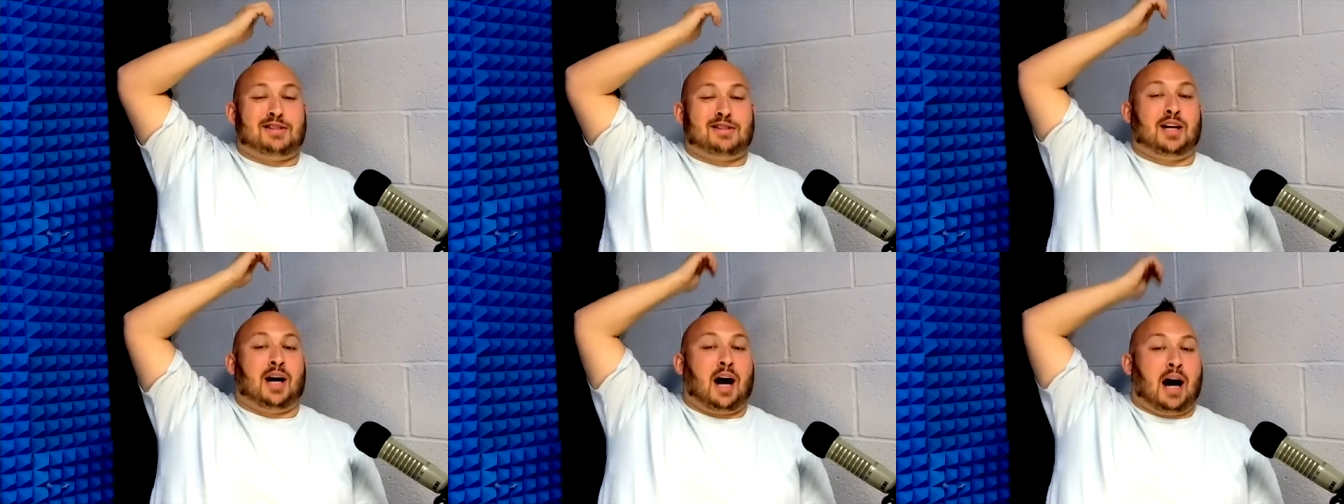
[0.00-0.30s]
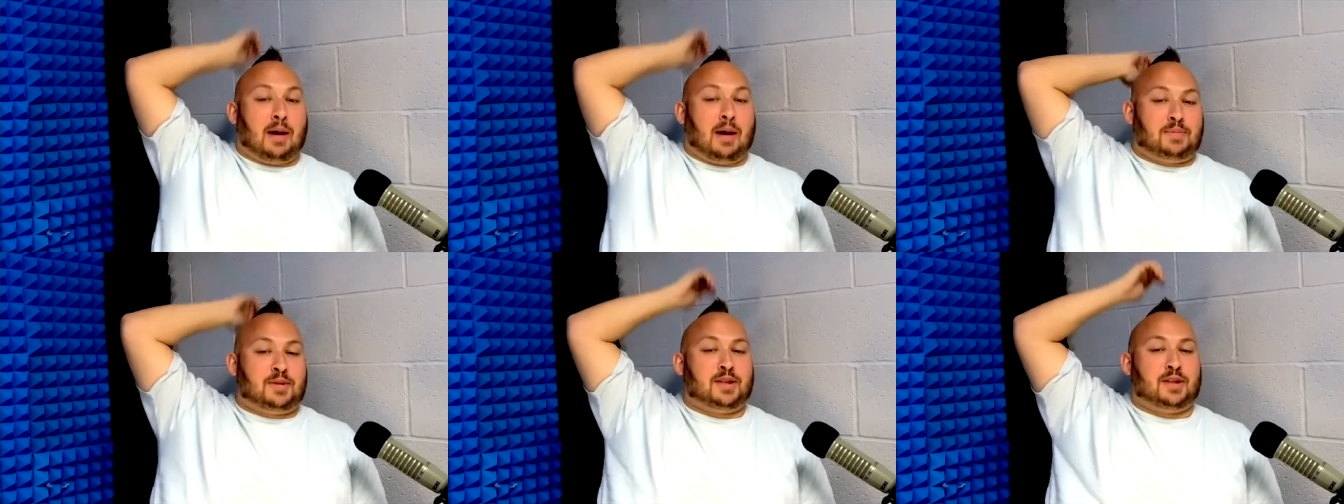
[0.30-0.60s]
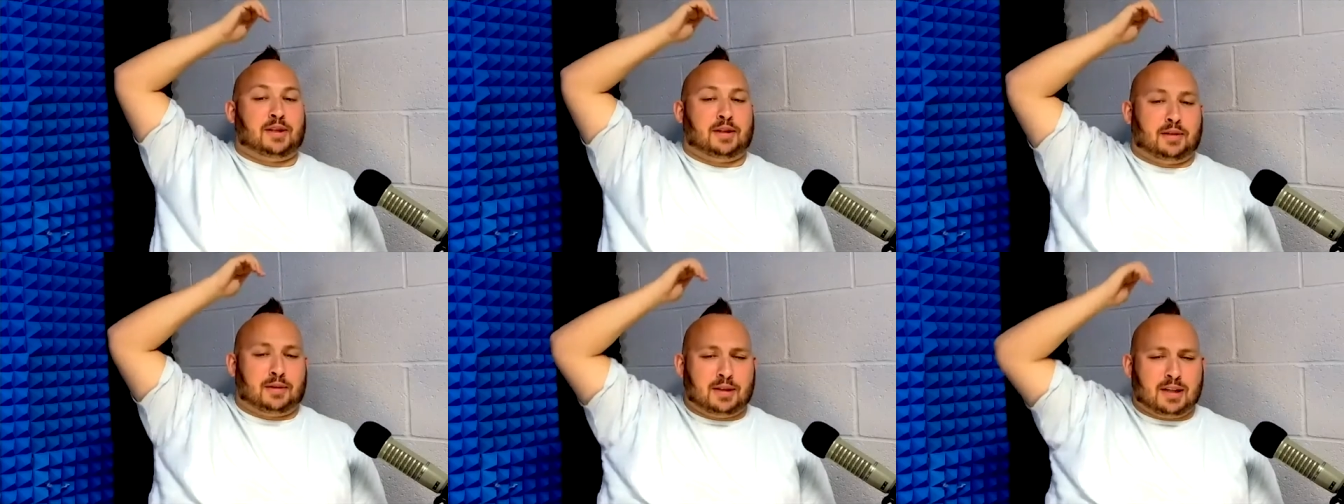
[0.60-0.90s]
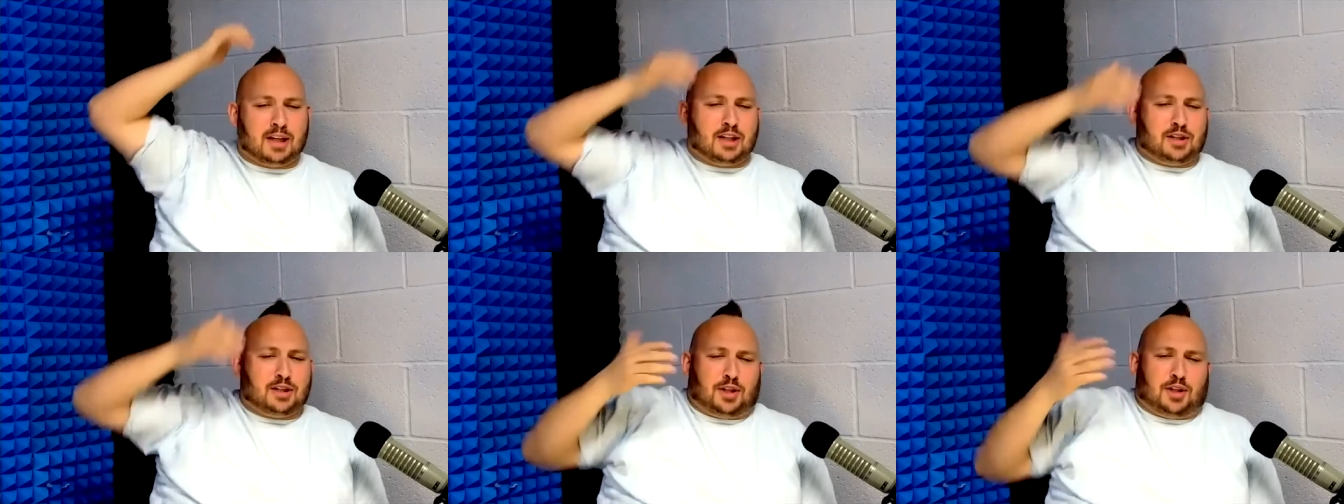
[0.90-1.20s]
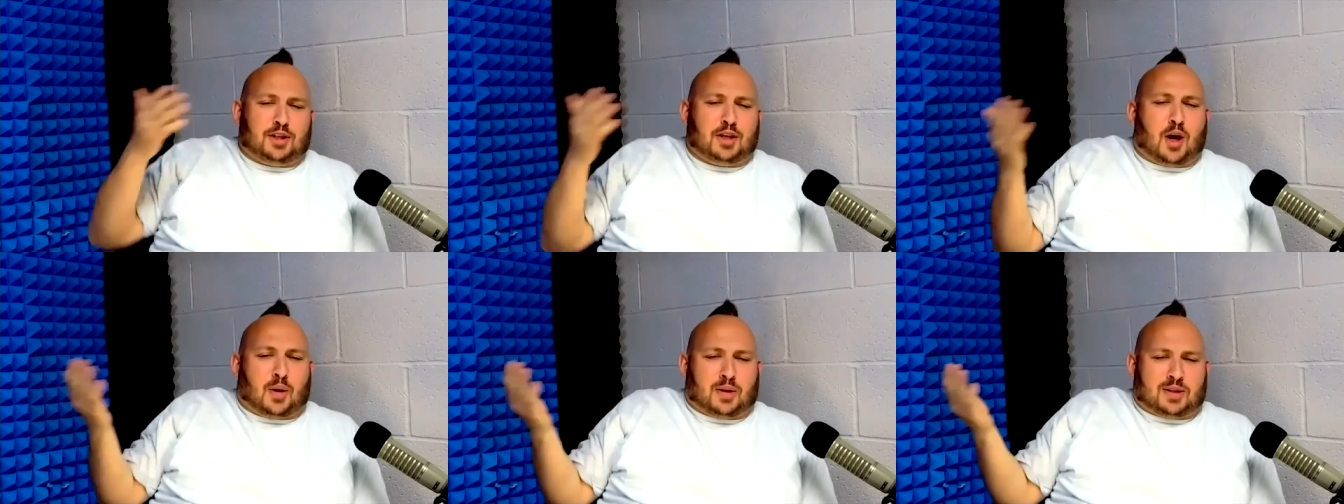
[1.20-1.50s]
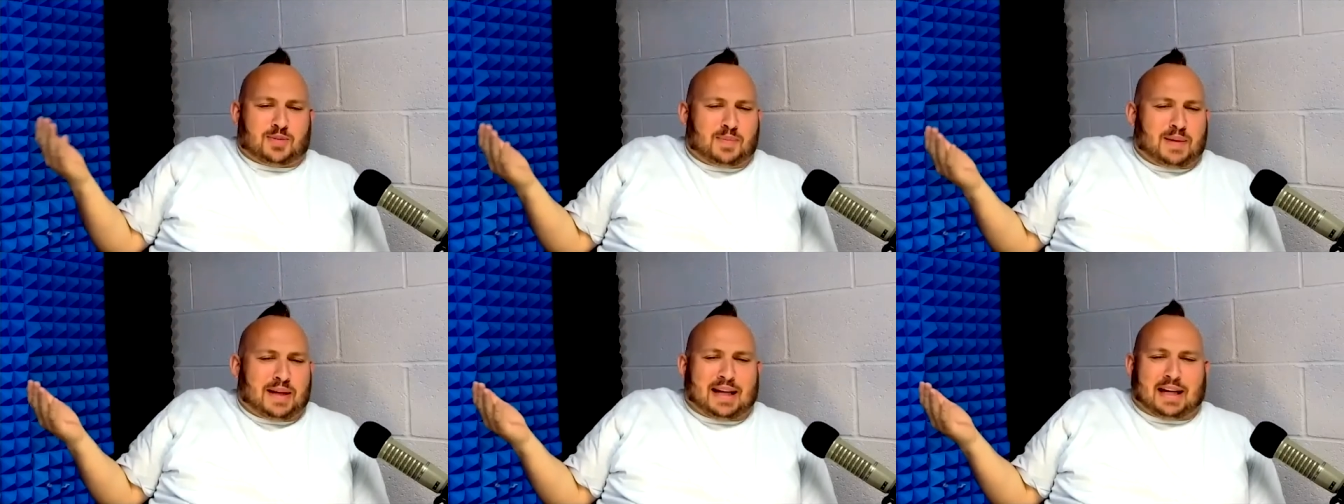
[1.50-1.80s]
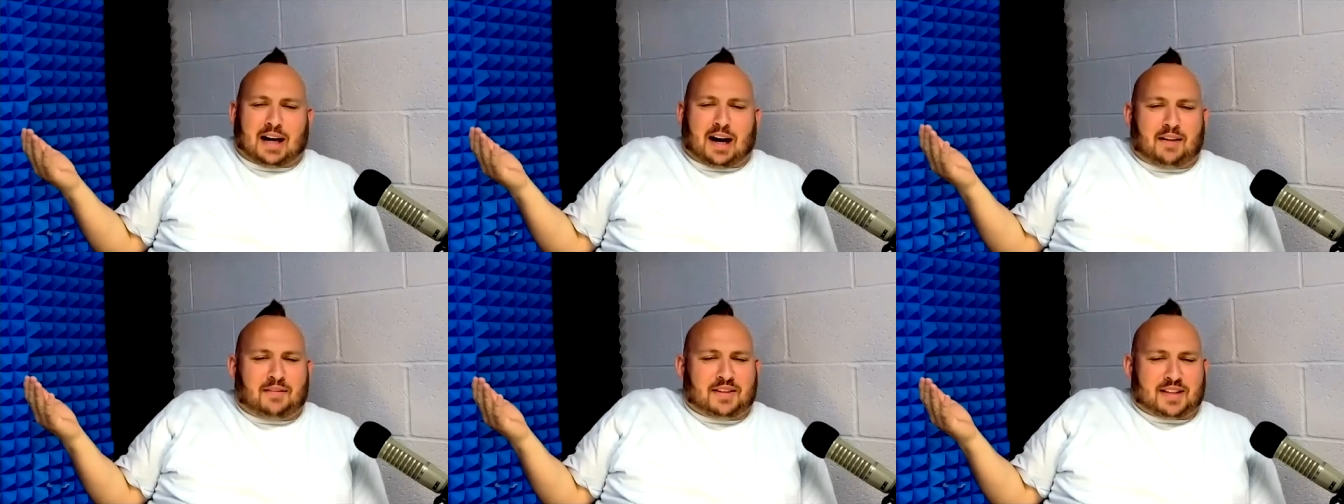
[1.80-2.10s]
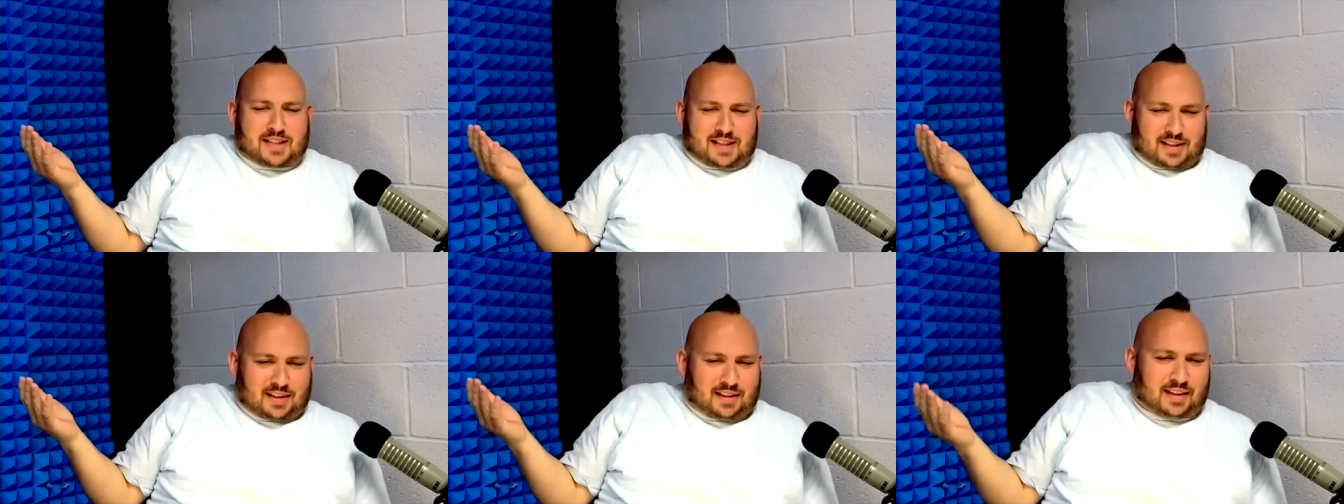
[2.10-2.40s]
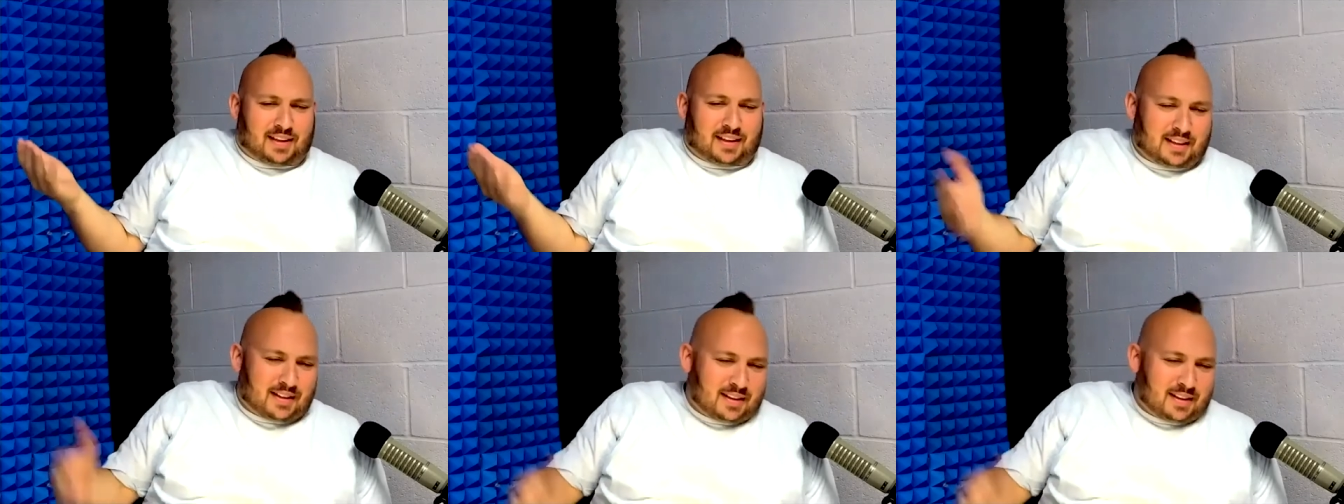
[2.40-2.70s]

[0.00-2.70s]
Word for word: top too, so you know it's me, obviously.